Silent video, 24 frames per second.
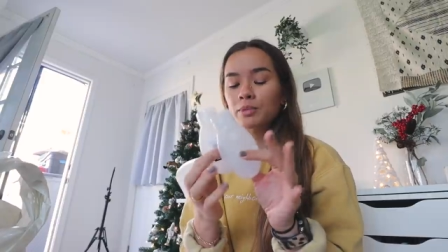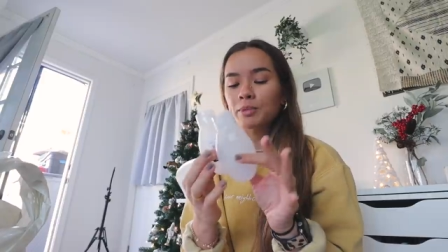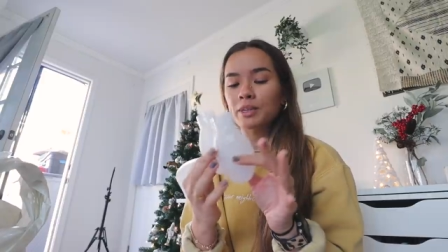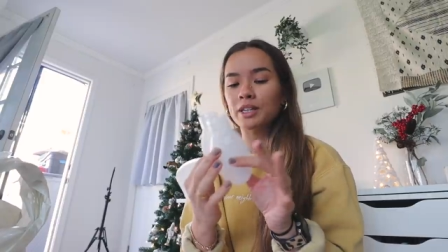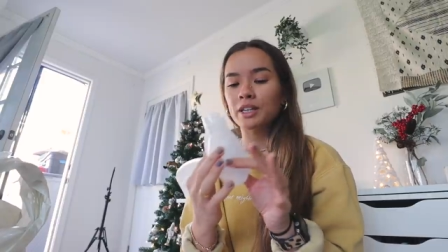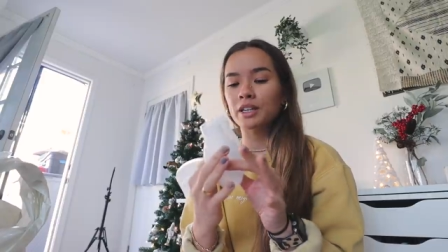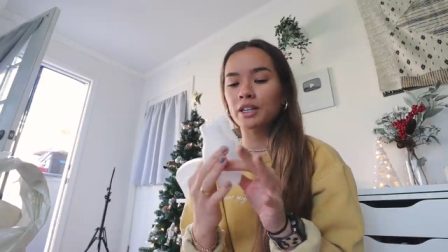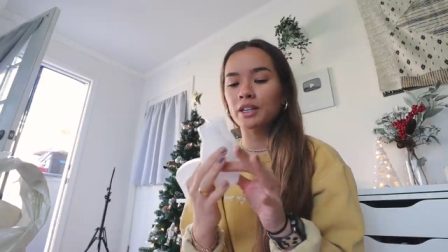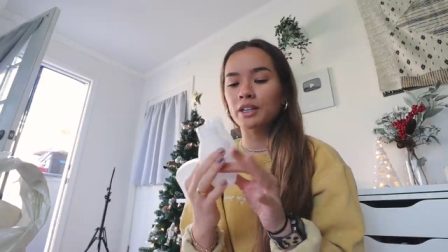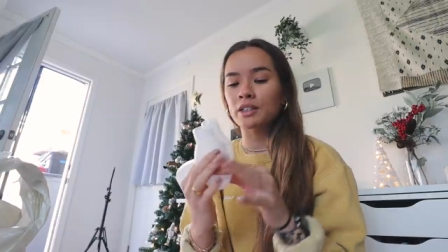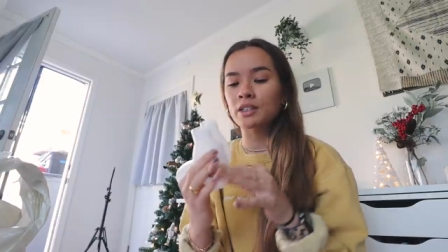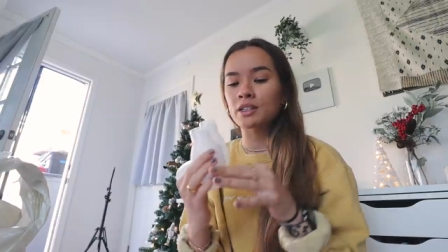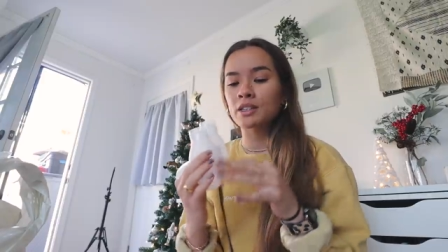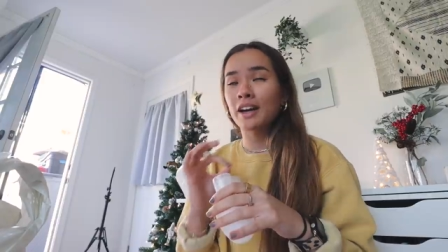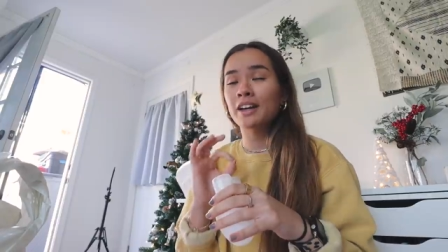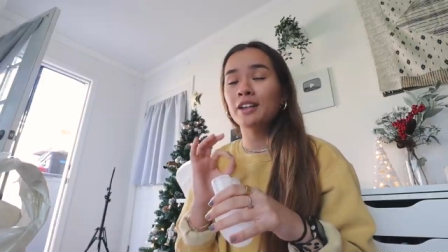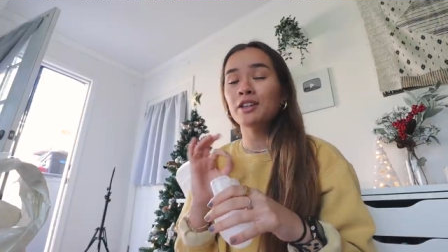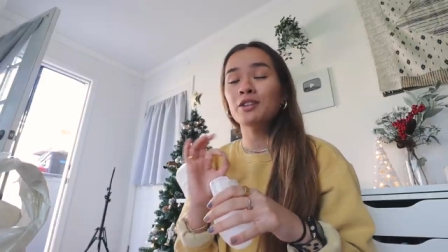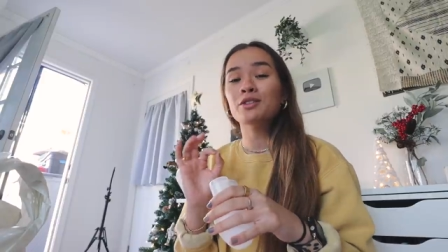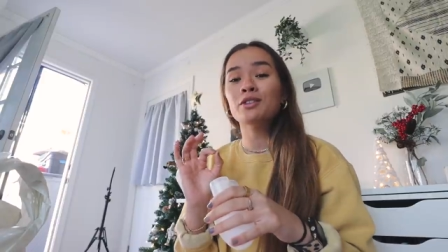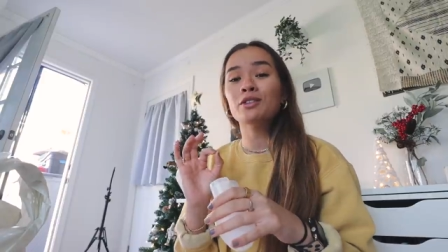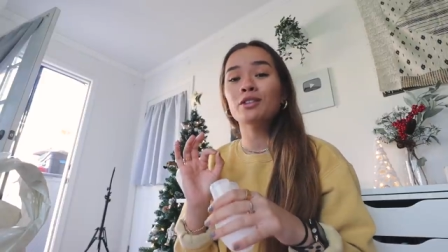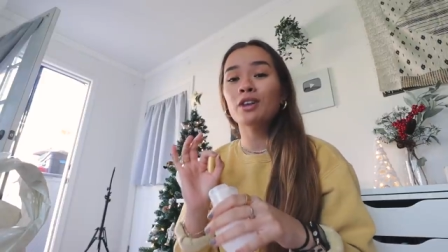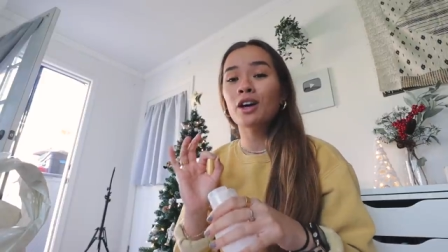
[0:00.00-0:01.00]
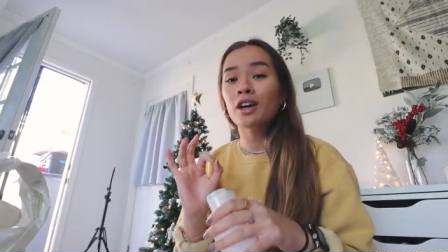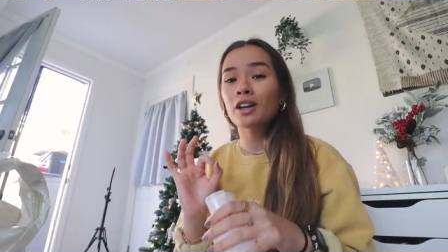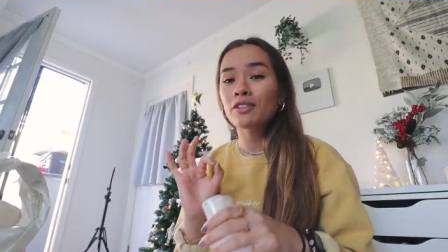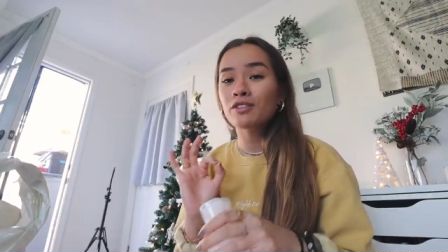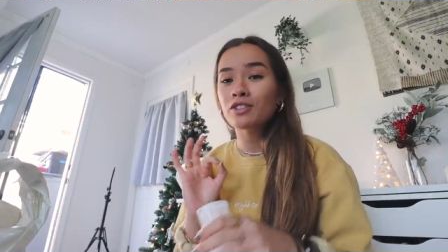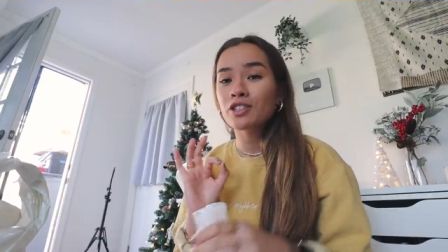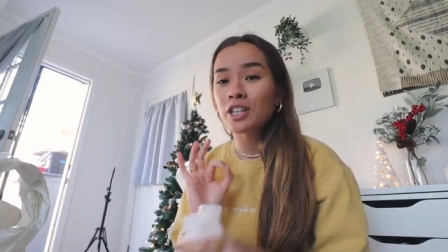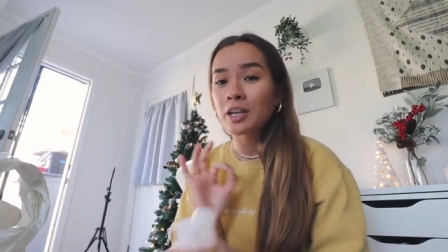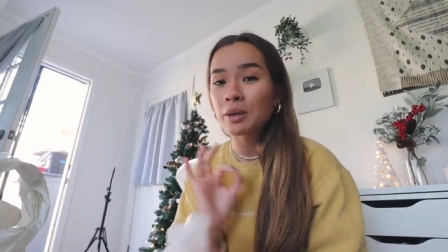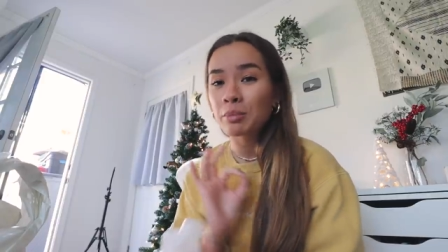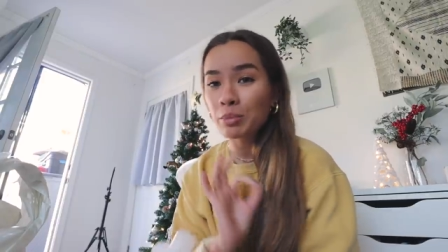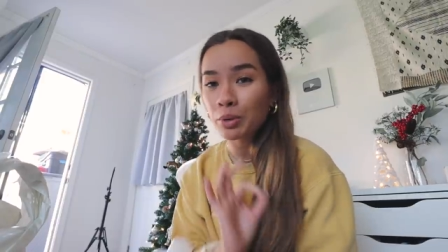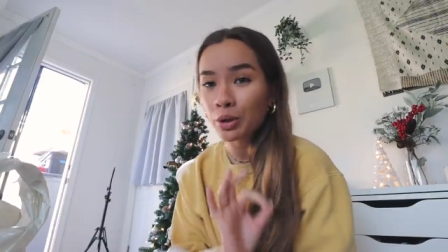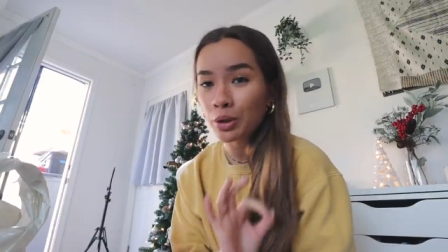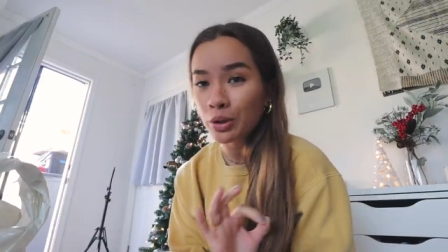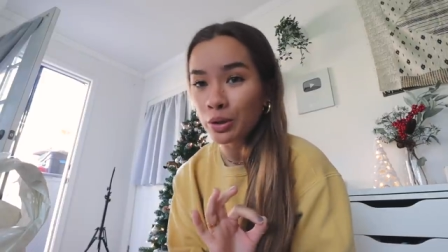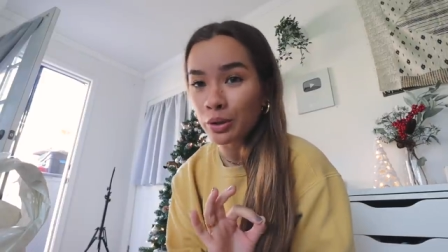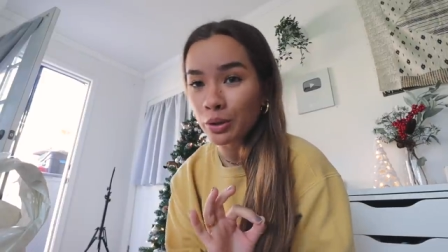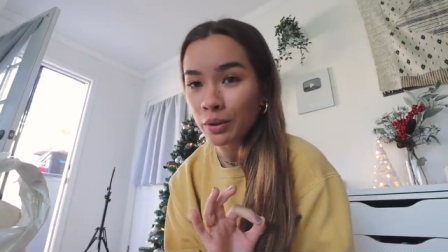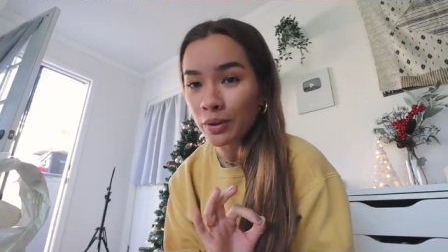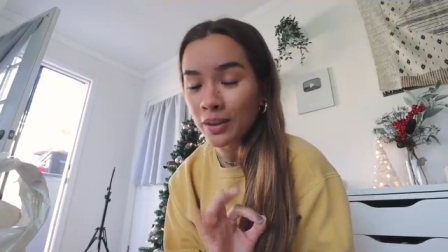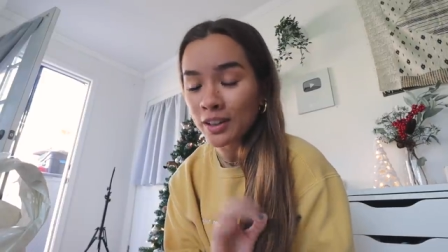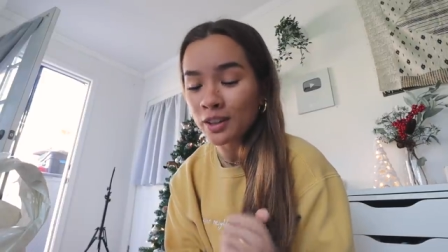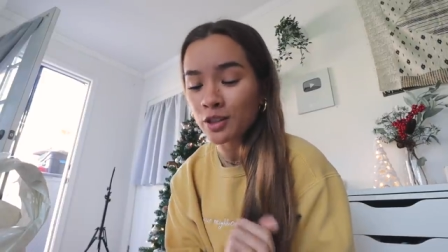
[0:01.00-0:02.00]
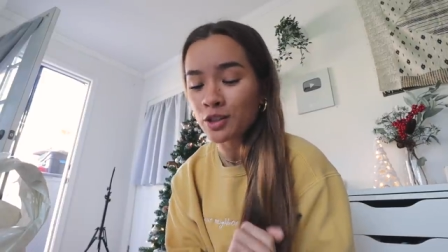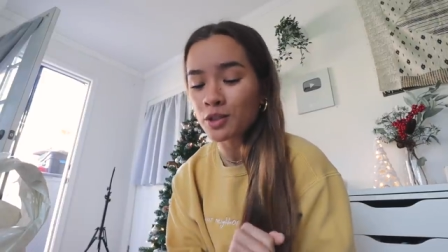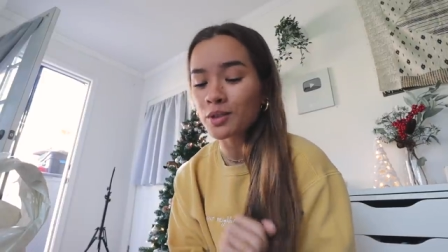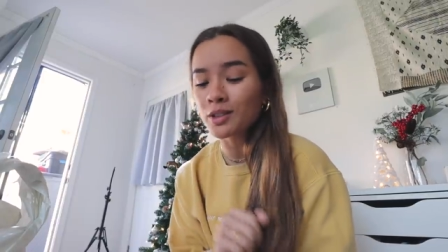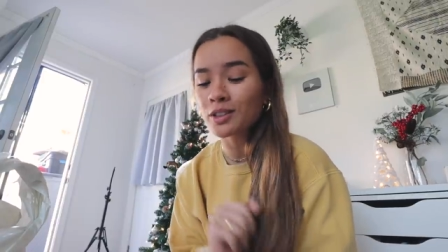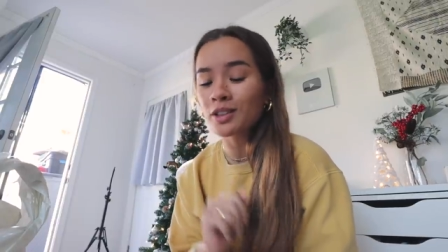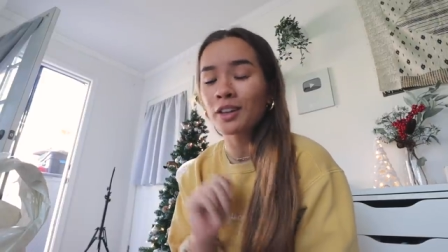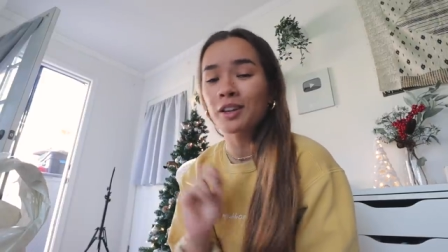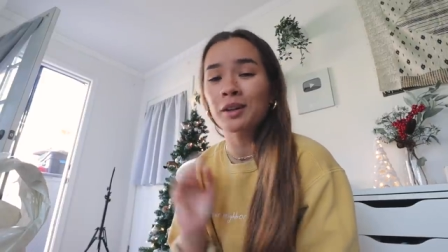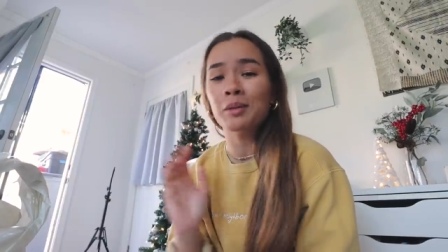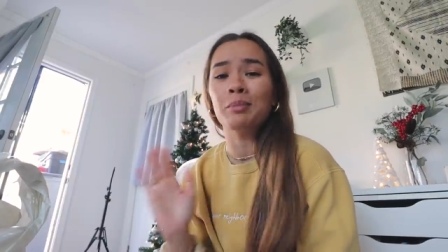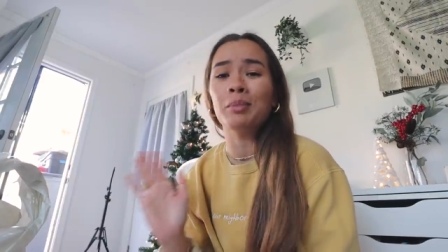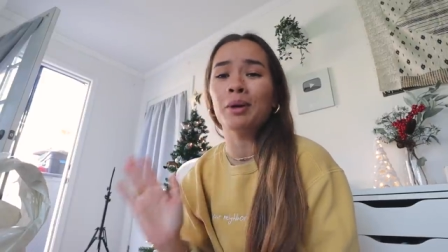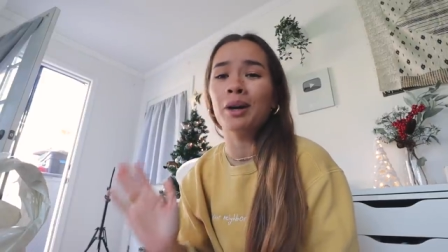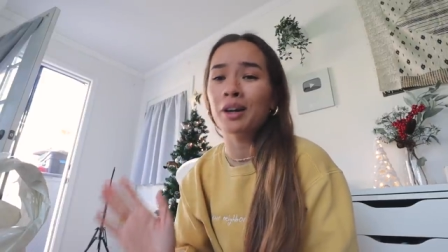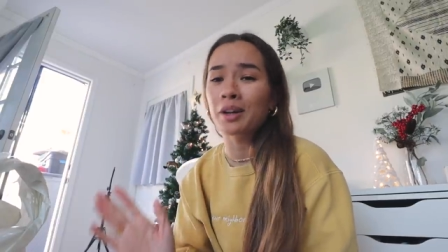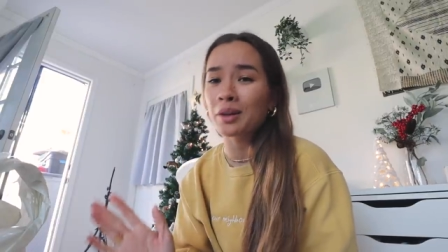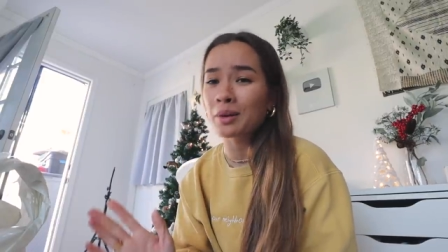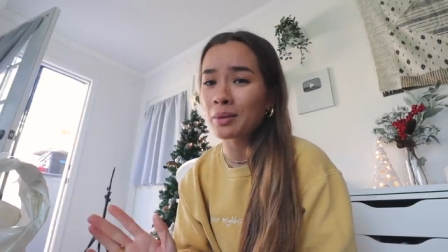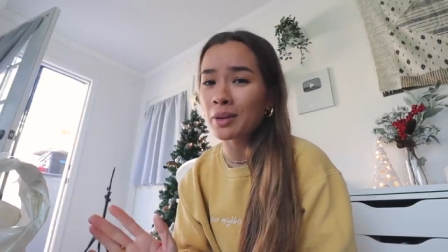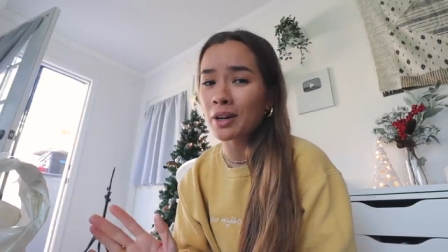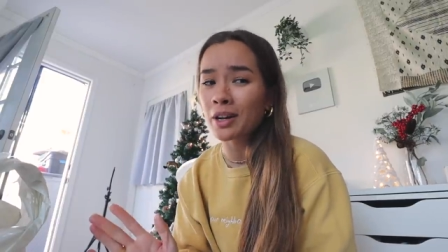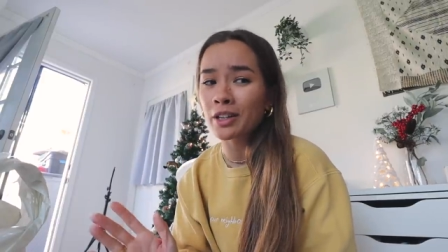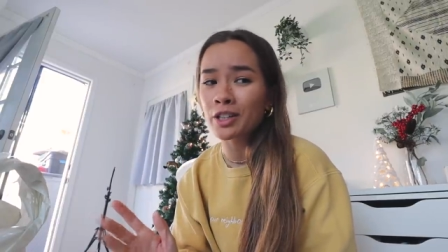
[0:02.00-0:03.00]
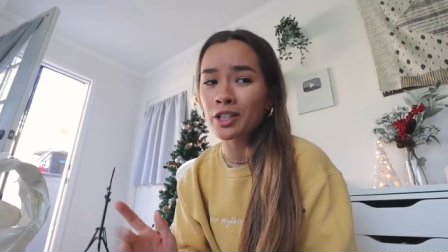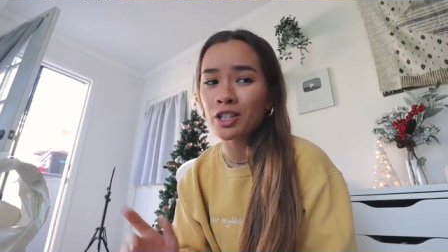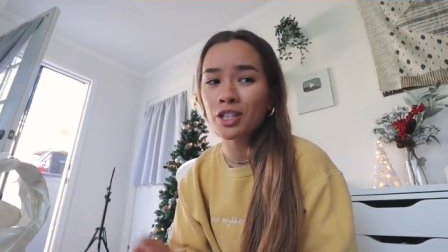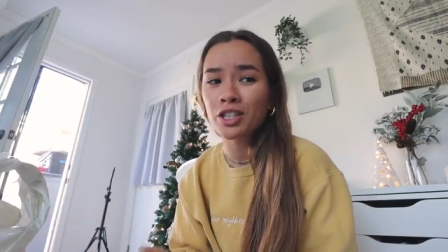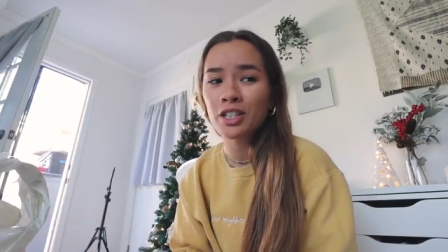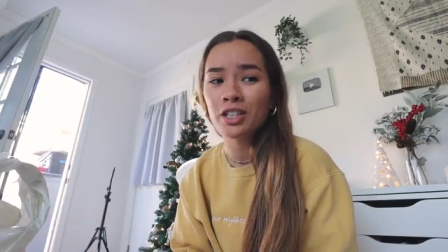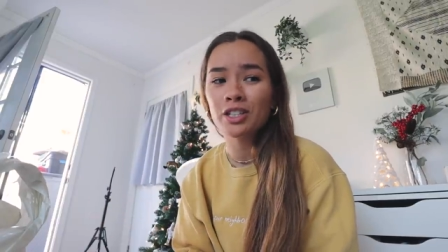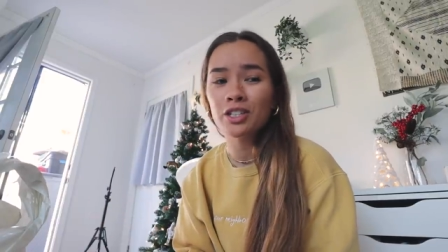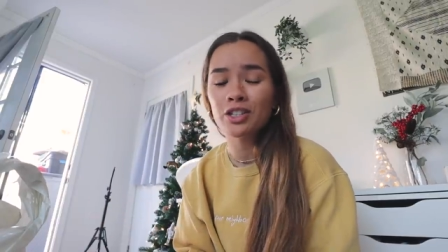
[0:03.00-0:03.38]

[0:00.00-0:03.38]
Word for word: because I use a lot of shampoo and also a lot of body wash,